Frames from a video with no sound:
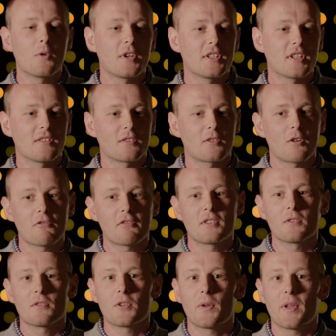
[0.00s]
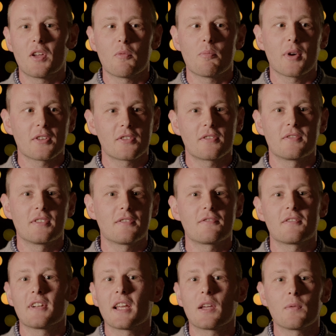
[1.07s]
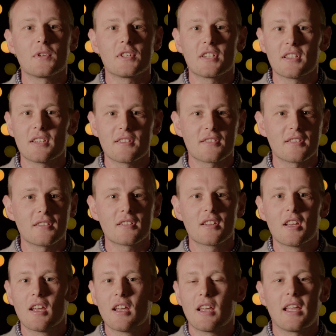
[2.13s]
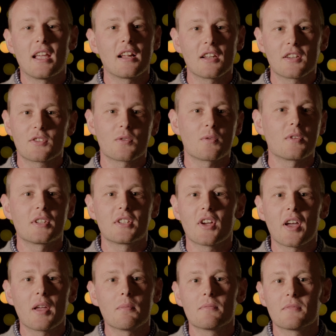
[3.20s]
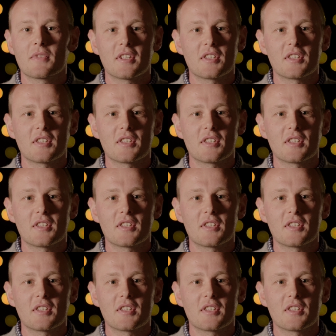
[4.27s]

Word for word: Walking down the corridor, you hear a bunch of different languages and English all the time.